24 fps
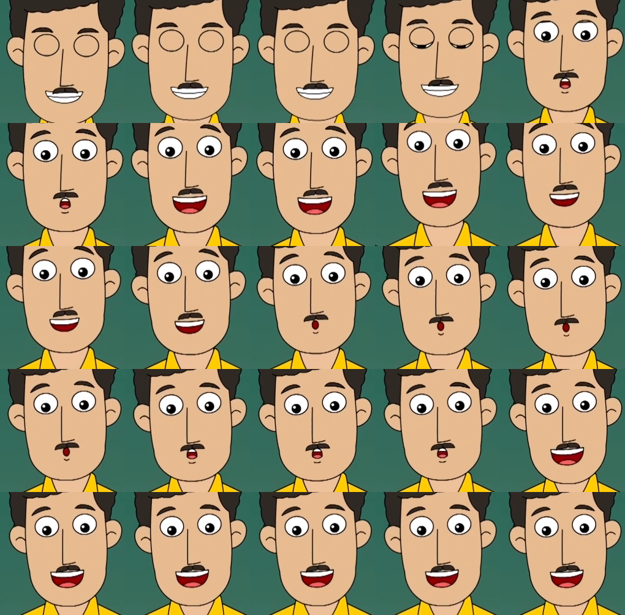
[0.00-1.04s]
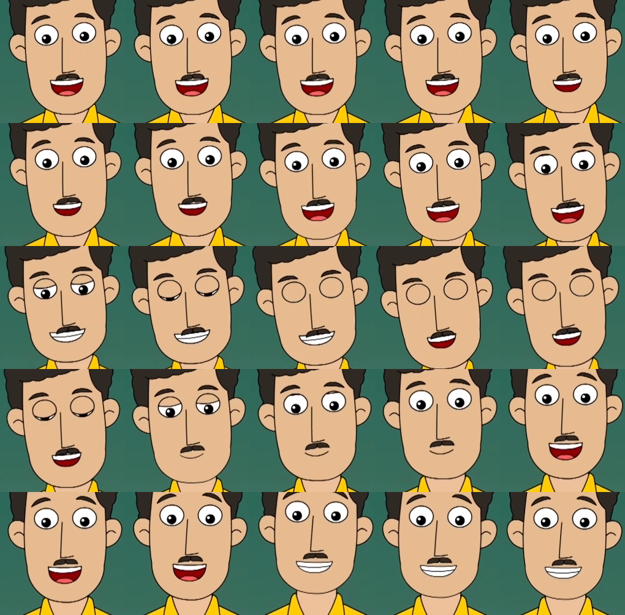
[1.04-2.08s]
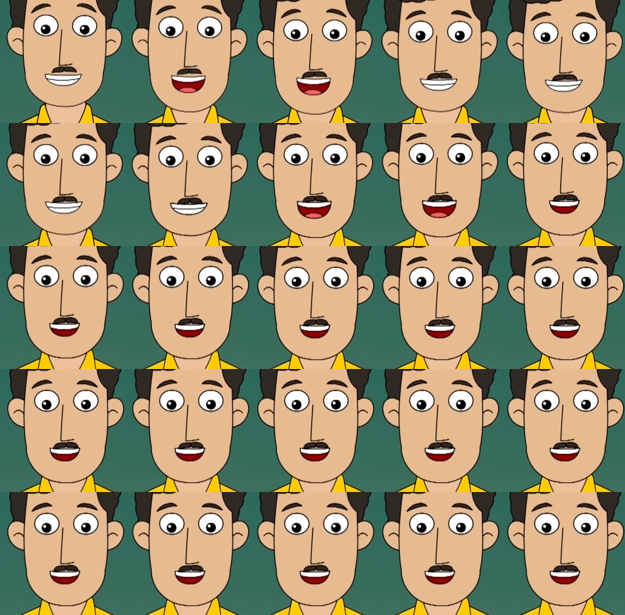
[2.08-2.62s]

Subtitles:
not visible to the eyes can be seen through